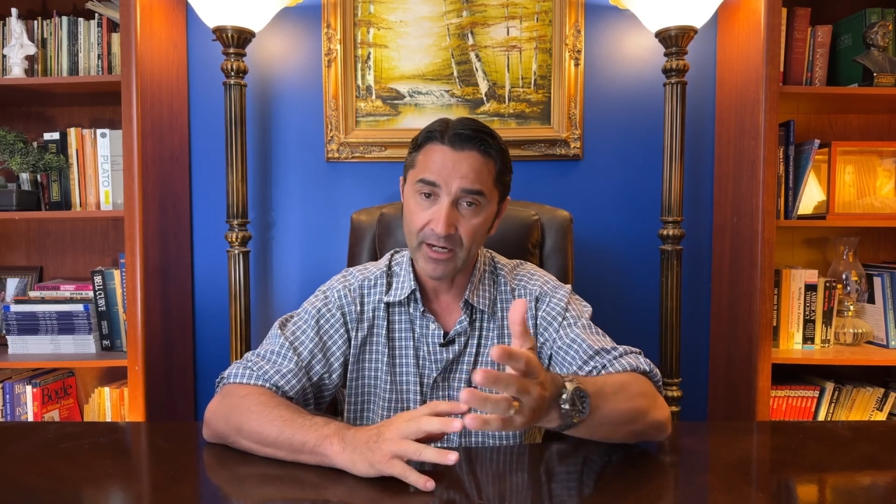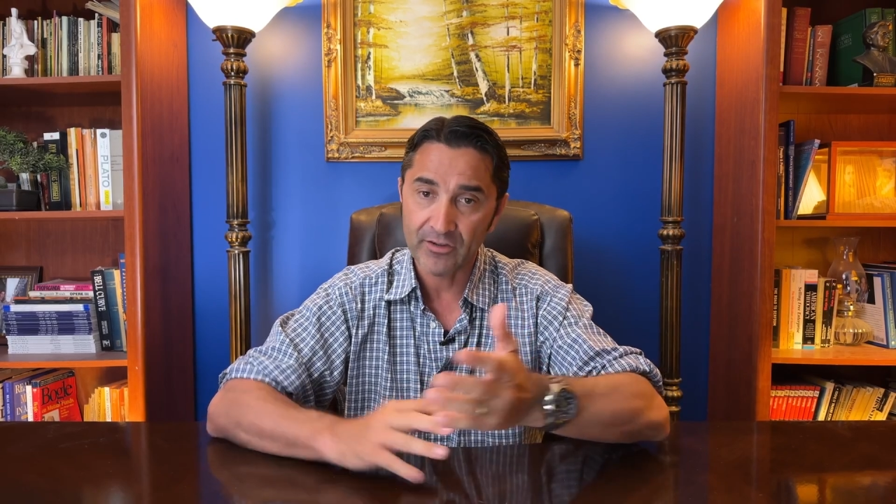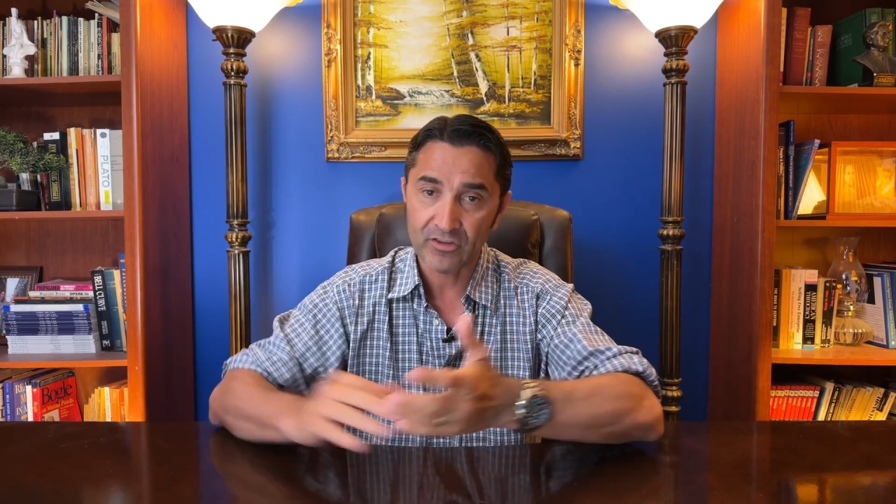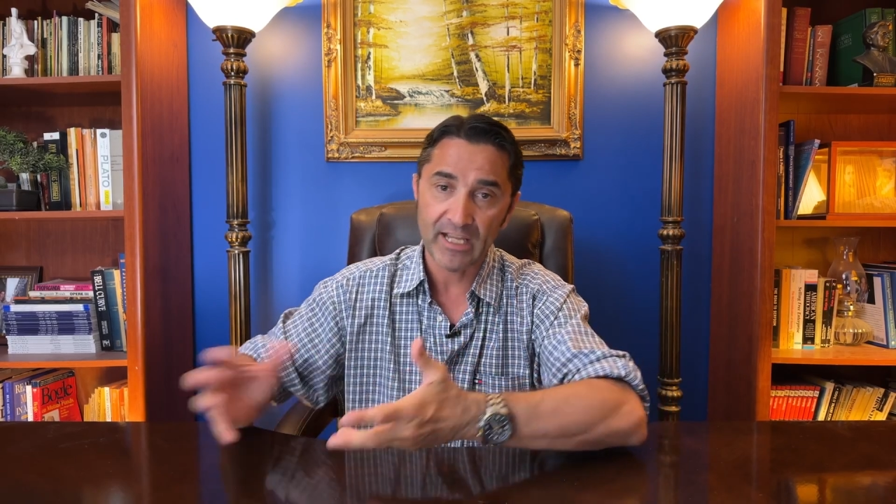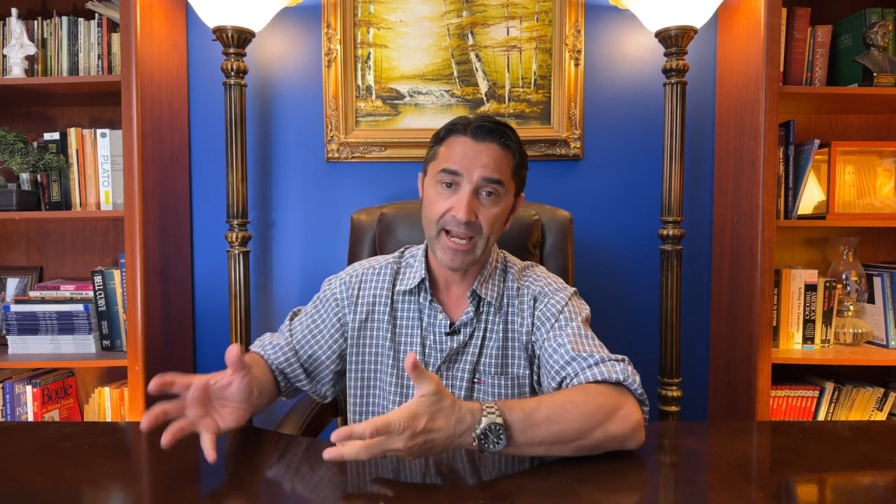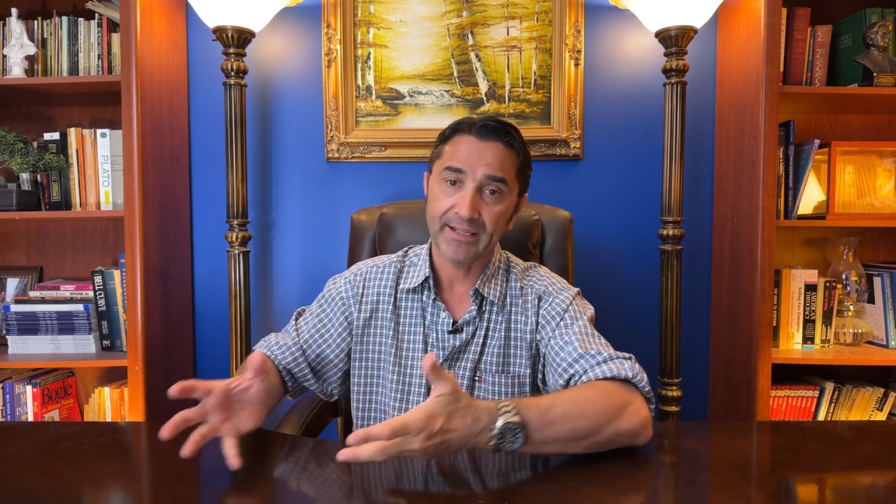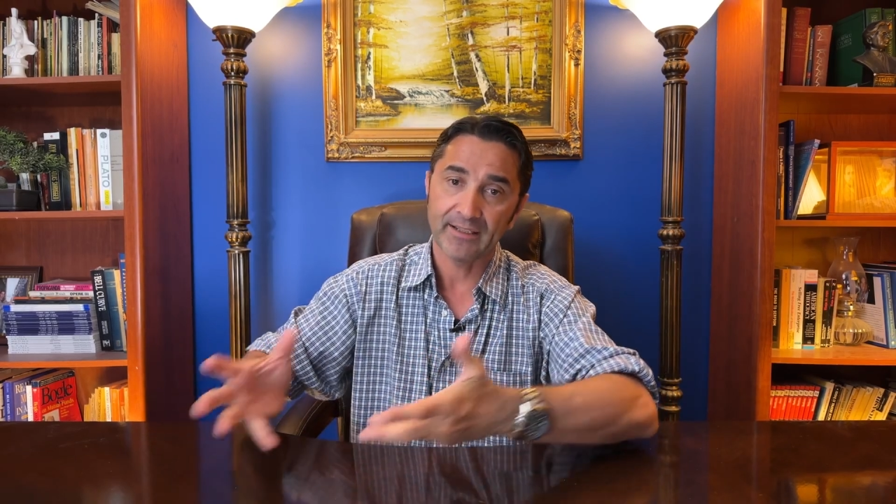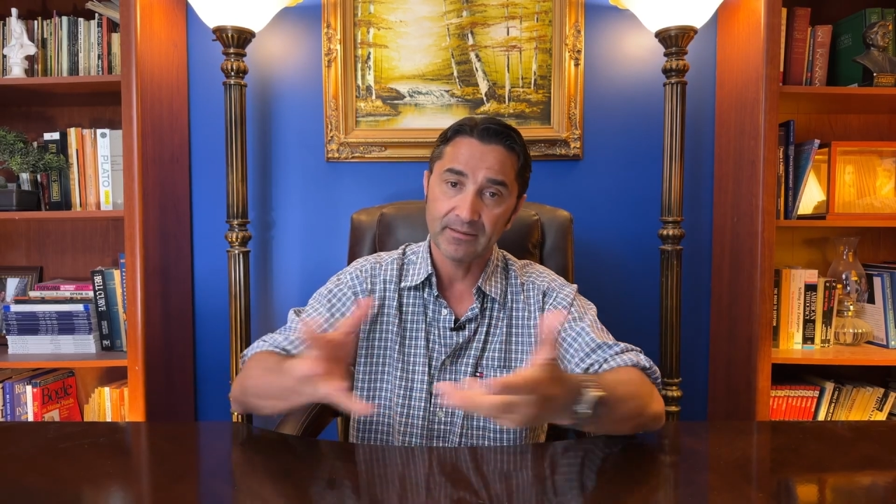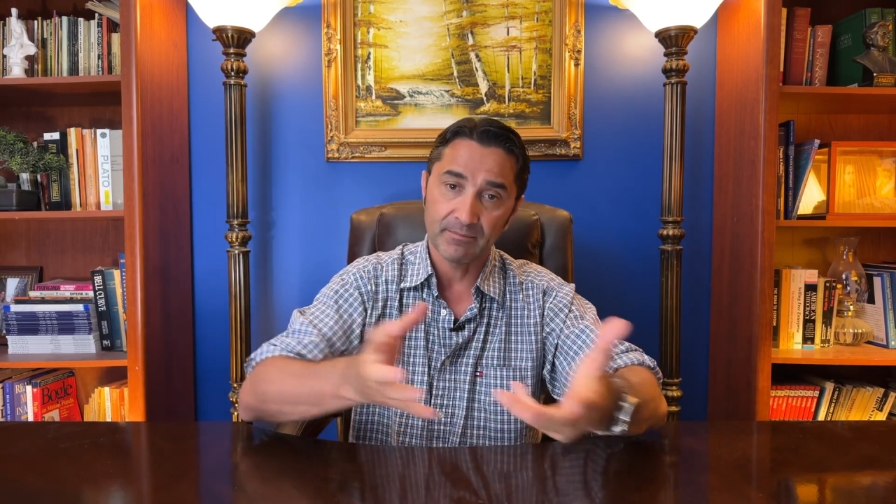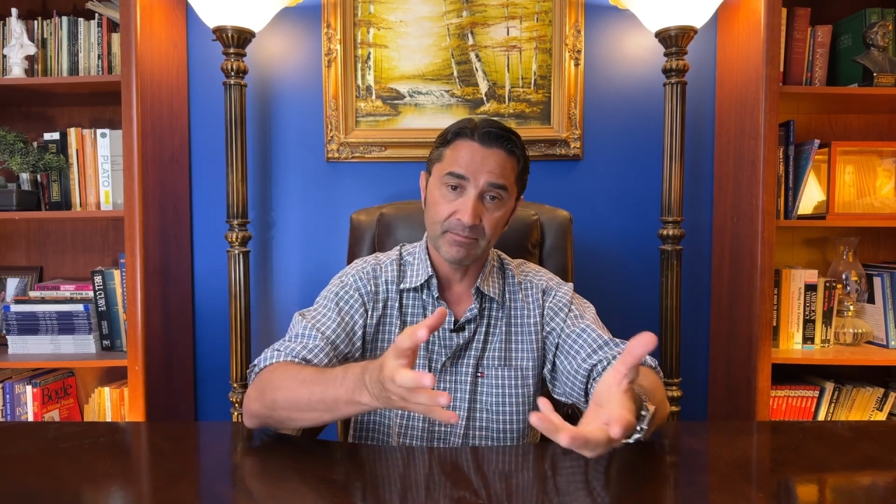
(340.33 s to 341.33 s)
I just
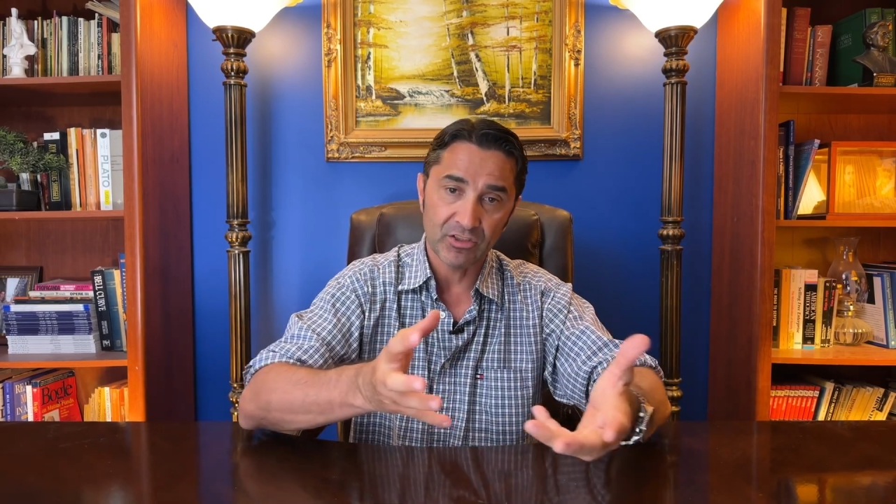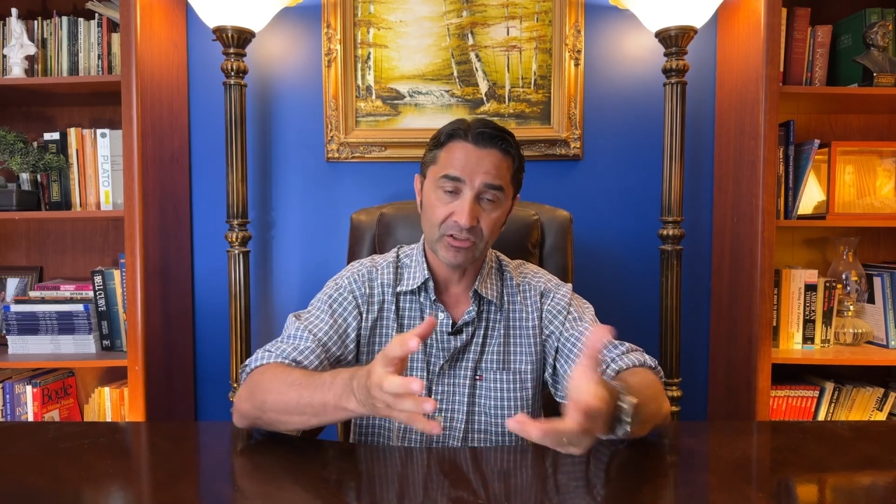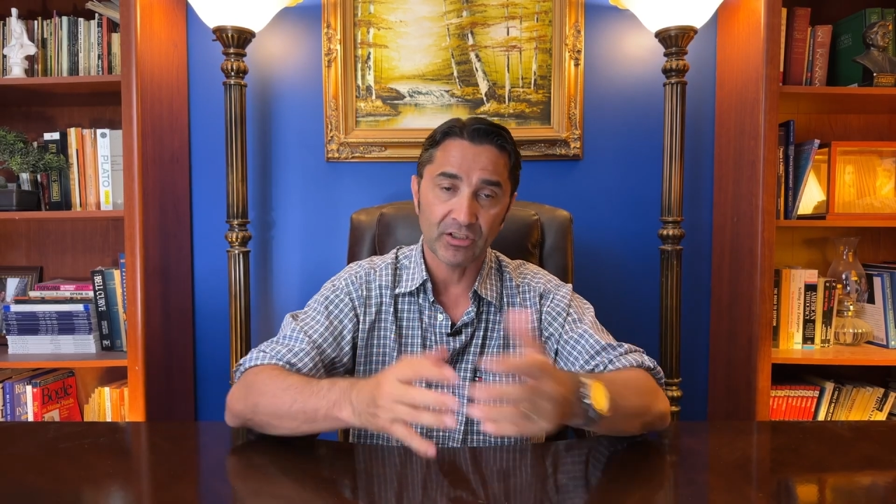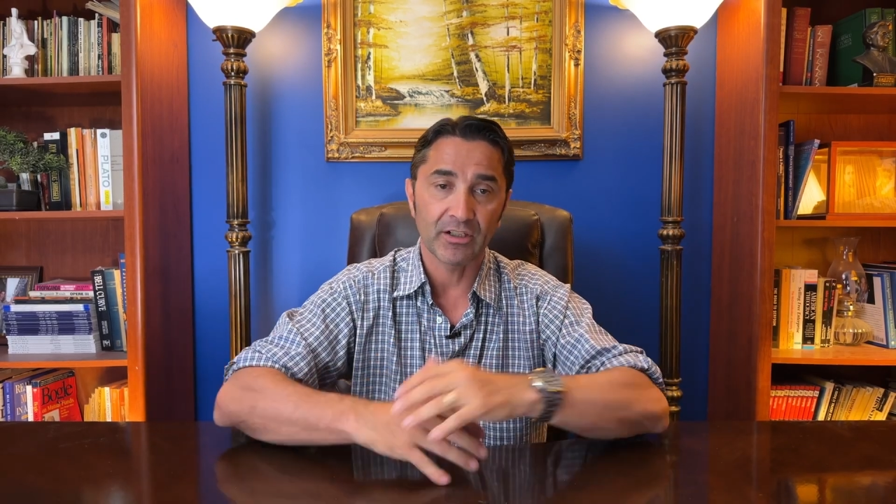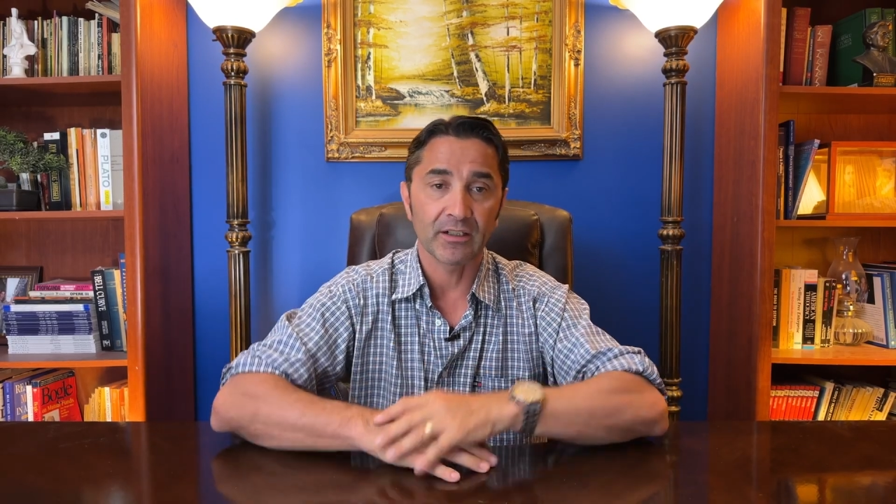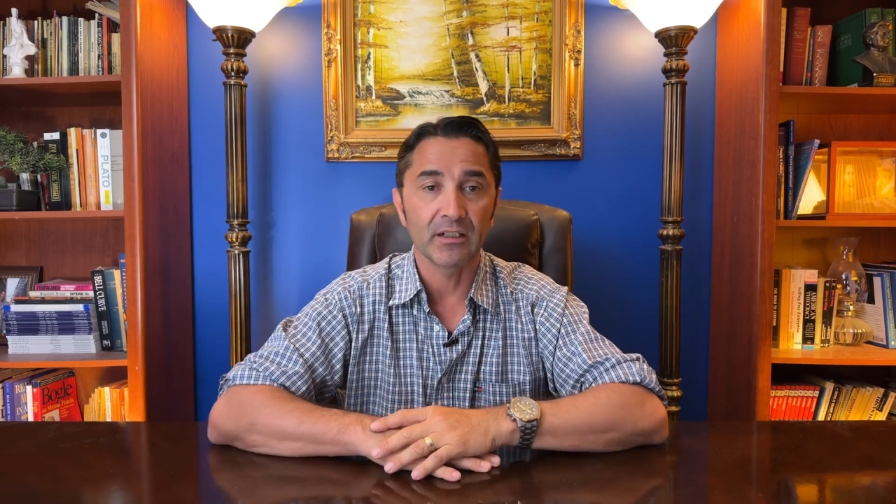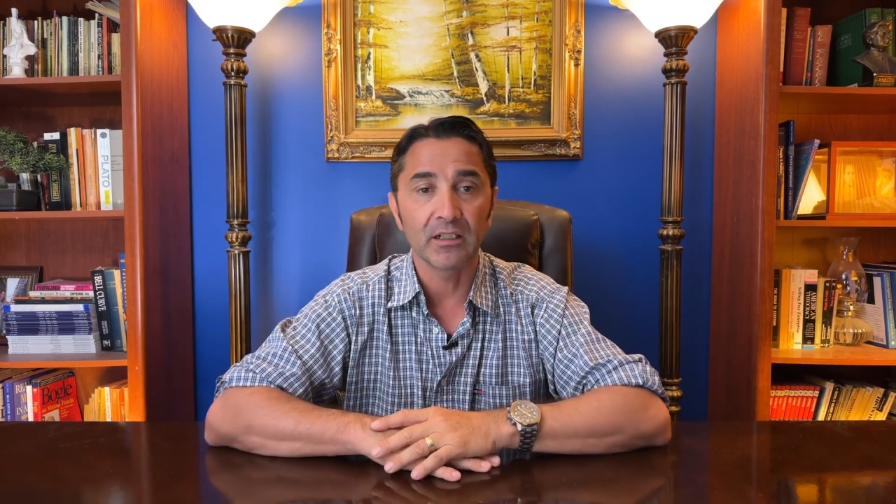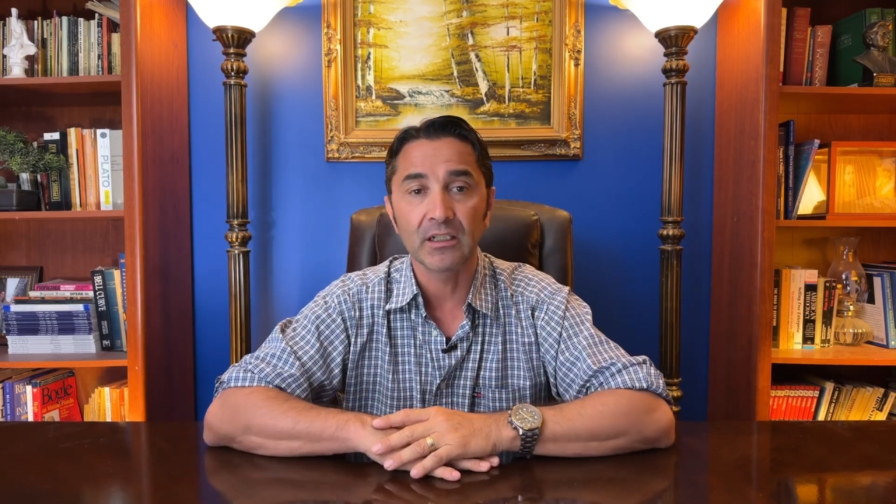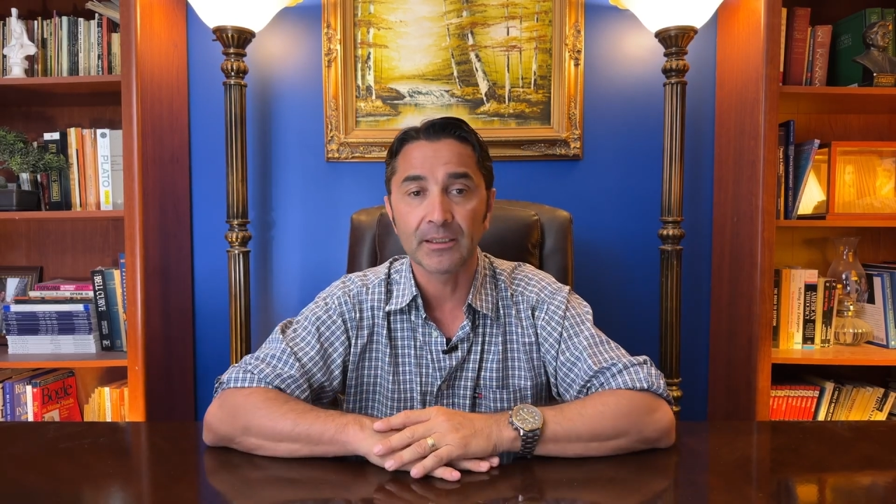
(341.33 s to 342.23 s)
added Mr.